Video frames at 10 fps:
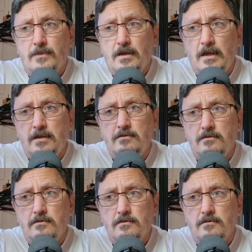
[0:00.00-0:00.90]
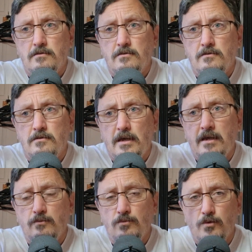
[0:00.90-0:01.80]
in
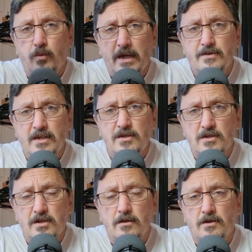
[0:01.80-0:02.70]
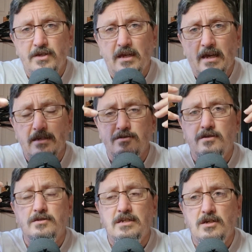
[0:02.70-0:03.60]
the way things are done. I think
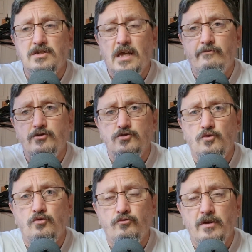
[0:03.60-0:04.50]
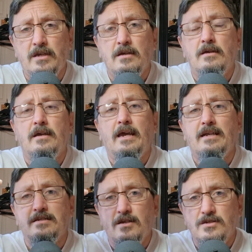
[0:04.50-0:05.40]
it does have a story, and
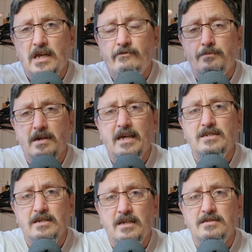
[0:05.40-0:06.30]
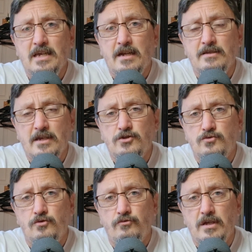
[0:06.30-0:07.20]
it does have a place in telling that
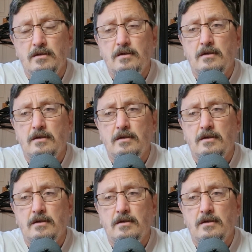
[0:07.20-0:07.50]
story.